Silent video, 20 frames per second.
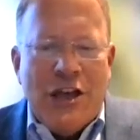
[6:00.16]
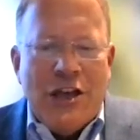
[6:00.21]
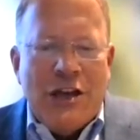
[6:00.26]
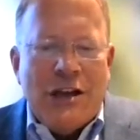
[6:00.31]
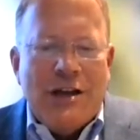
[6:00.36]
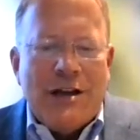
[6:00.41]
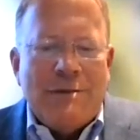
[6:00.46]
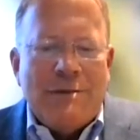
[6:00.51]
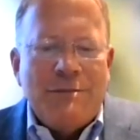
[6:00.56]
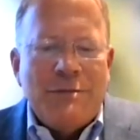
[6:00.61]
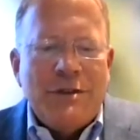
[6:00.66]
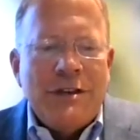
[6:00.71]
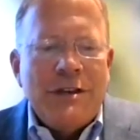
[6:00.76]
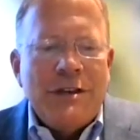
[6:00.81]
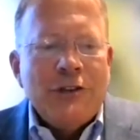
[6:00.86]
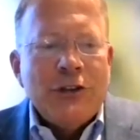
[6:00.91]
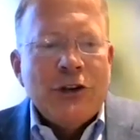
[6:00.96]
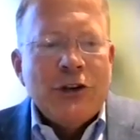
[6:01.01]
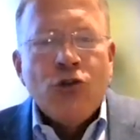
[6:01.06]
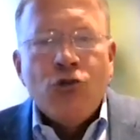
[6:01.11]

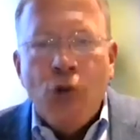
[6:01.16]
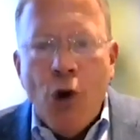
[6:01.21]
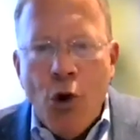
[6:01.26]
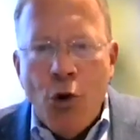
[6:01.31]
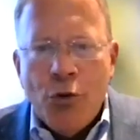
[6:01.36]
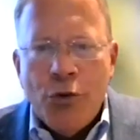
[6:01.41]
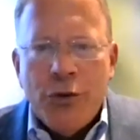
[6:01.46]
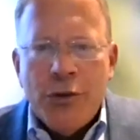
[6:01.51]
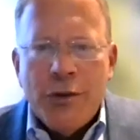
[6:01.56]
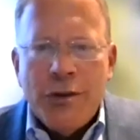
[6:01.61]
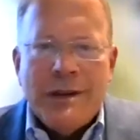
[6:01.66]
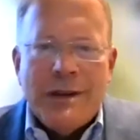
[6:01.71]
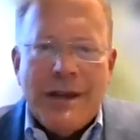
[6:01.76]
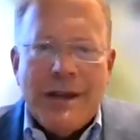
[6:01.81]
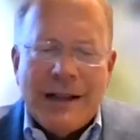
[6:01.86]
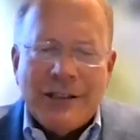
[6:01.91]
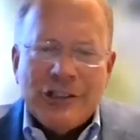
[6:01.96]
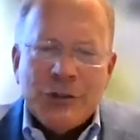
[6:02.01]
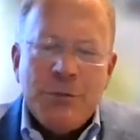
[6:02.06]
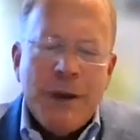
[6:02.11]
The growth in
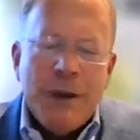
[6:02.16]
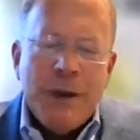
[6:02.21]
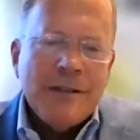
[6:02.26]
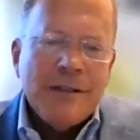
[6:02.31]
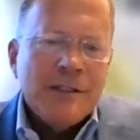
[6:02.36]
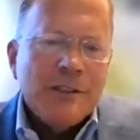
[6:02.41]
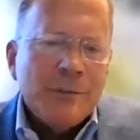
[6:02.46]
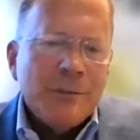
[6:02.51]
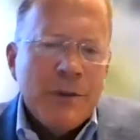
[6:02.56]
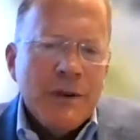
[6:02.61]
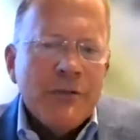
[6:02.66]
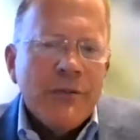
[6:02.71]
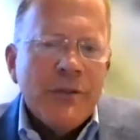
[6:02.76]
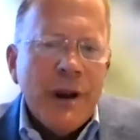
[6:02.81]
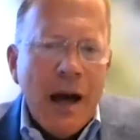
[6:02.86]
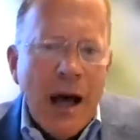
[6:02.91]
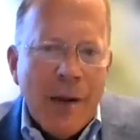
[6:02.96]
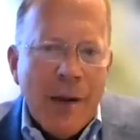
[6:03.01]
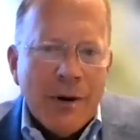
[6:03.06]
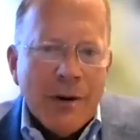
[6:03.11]
that space has been
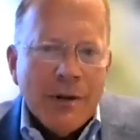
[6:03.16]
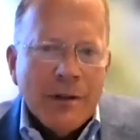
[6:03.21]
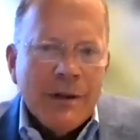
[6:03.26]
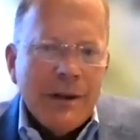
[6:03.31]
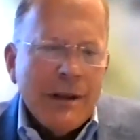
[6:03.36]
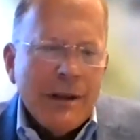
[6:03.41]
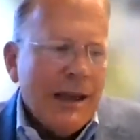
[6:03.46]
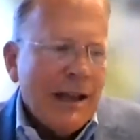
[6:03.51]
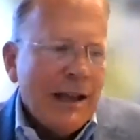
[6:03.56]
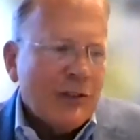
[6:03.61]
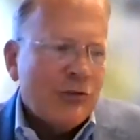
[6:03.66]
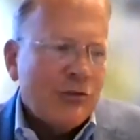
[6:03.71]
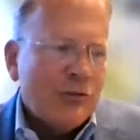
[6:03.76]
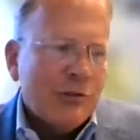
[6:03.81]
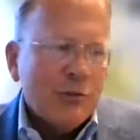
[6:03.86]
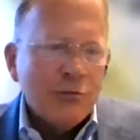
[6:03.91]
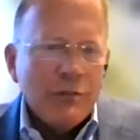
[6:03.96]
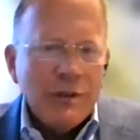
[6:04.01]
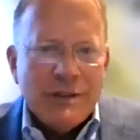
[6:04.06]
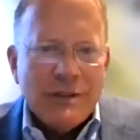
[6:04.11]
phenomenal, and that's
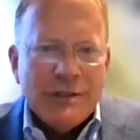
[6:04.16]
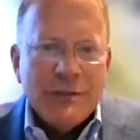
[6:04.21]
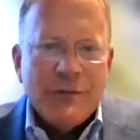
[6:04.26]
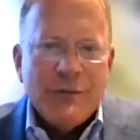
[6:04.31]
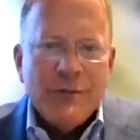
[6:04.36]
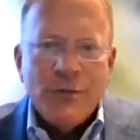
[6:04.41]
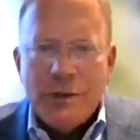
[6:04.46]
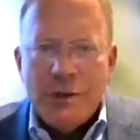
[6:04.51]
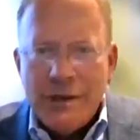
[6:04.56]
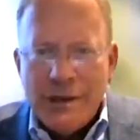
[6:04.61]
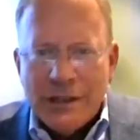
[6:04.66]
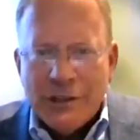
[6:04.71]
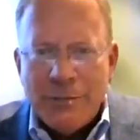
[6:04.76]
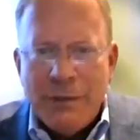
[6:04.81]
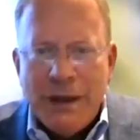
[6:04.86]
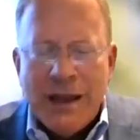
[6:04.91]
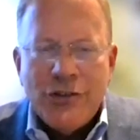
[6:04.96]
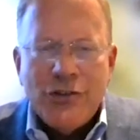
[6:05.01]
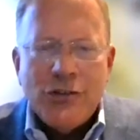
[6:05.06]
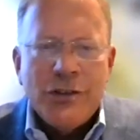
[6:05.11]
the reason for the
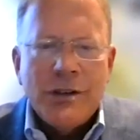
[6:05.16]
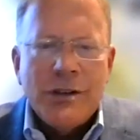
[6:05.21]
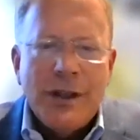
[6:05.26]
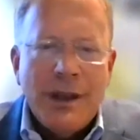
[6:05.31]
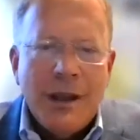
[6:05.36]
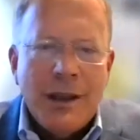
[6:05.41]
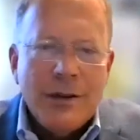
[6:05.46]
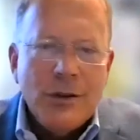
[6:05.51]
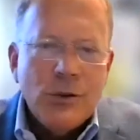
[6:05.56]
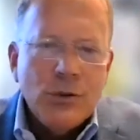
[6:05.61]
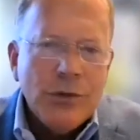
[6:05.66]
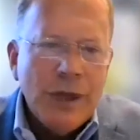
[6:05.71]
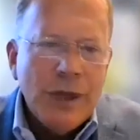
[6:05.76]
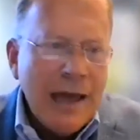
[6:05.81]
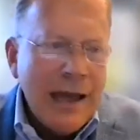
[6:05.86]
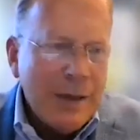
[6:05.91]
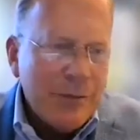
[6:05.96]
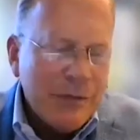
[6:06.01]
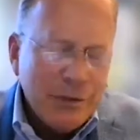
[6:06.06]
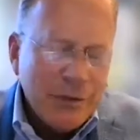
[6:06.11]
expansion and new
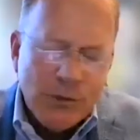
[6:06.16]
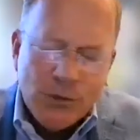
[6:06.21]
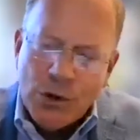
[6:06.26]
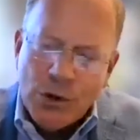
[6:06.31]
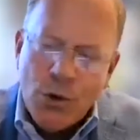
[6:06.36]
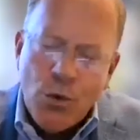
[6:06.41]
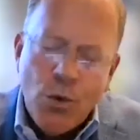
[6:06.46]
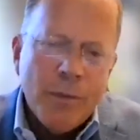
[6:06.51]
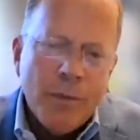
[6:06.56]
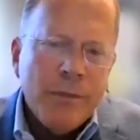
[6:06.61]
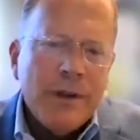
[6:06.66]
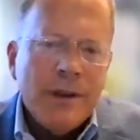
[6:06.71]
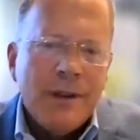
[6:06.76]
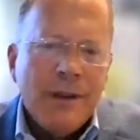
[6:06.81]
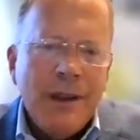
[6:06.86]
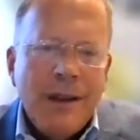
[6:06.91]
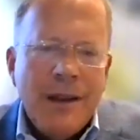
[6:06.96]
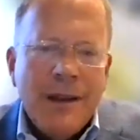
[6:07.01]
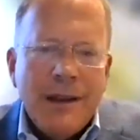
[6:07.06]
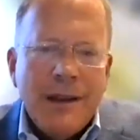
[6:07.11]
labs and new equipment
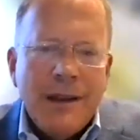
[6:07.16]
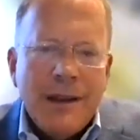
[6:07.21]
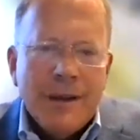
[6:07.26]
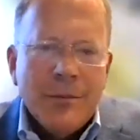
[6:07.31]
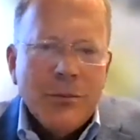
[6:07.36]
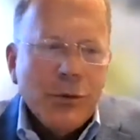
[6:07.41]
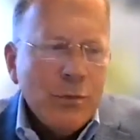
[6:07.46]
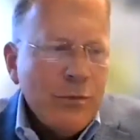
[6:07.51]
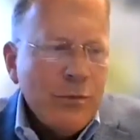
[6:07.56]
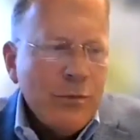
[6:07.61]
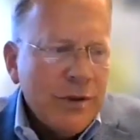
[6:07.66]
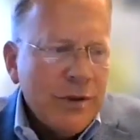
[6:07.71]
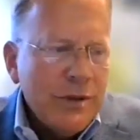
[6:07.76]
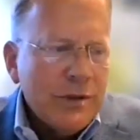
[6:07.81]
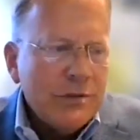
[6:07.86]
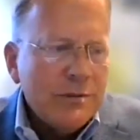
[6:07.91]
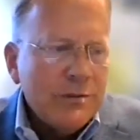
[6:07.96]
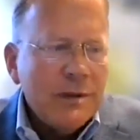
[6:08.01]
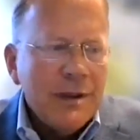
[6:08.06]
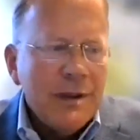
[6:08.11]
in
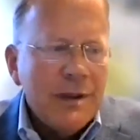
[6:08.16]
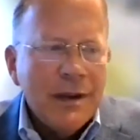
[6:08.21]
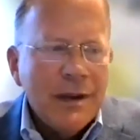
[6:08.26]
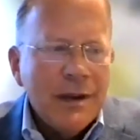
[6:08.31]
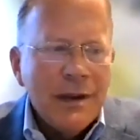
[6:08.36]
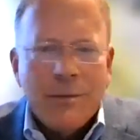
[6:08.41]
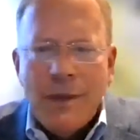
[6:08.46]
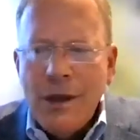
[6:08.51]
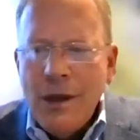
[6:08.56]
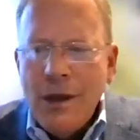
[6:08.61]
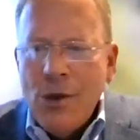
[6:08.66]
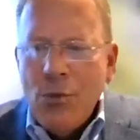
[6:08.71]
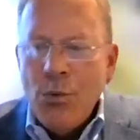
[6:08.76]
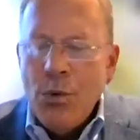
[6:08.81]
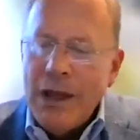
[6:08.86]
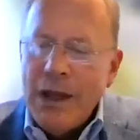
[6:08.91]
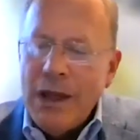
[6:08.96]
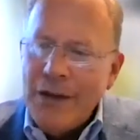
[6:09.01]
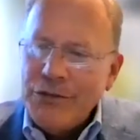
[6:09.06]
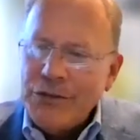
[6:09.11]
Bloomfield.
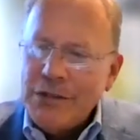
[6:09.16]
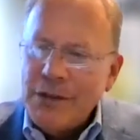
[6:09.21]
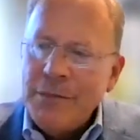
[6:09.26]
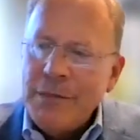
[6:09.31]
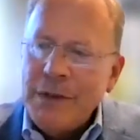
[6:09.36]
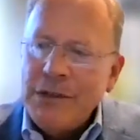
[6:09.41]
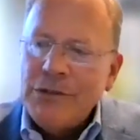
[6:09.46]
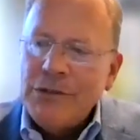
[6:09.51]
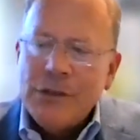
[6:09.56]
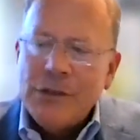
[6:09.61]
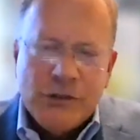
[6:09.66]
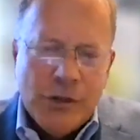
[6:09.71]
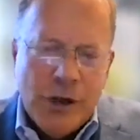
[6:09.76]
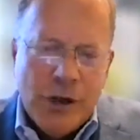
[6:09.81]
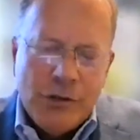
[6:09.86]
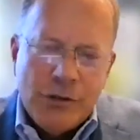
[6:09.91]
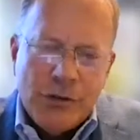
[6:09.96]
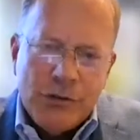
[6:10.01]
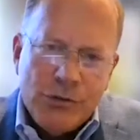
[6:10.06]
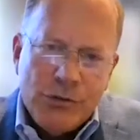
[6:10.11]
We'll have some. It's
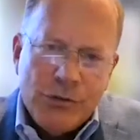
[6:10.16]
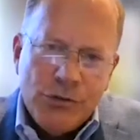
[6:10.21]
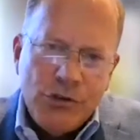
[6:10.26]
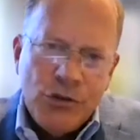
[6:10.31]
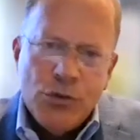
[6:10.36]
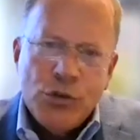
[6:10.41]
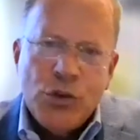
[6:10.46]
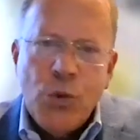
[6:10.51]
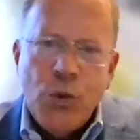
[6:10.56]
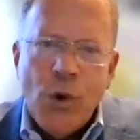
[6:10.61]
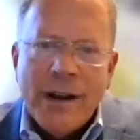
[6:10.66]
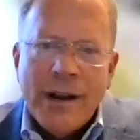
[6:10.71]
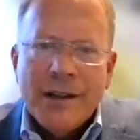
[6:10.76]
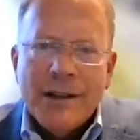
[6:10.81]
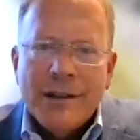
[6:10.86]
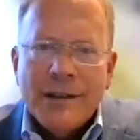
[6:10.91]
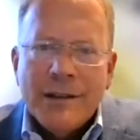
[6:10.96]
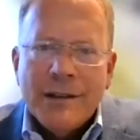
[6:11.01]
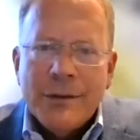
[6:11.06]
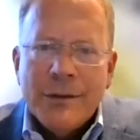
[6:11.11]
on June
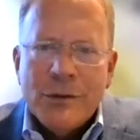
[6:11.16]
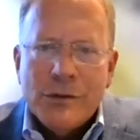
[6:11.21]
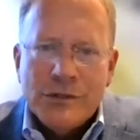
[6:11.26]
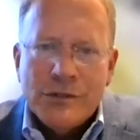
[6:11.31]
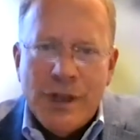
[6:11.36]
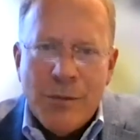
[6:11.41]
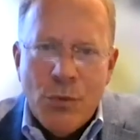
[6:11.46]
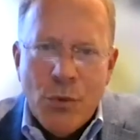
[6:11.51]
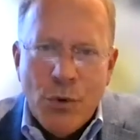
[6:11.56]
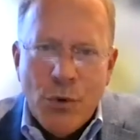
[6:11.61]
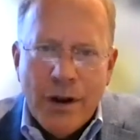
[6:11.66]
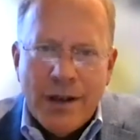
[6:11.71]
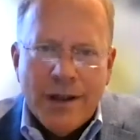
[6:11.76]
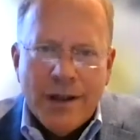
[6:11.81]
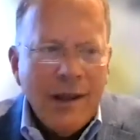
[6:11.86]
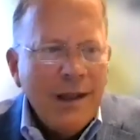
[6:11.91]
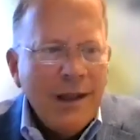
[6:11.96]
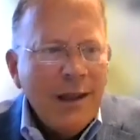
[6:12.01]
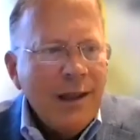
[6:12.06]
20th, Thursday morning.